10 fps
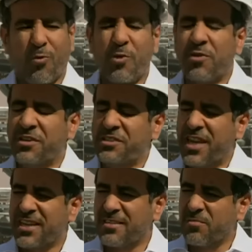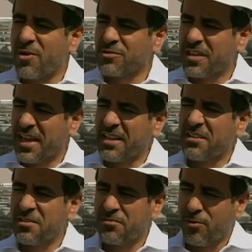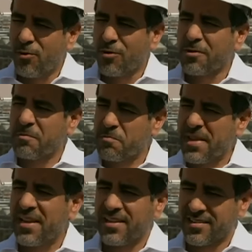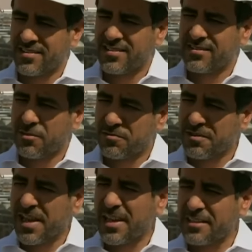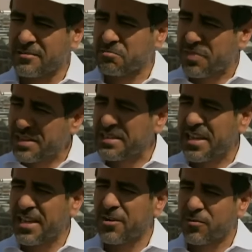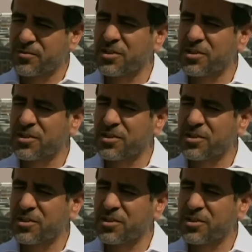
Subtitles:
We will inject about 84 million of gallons per day of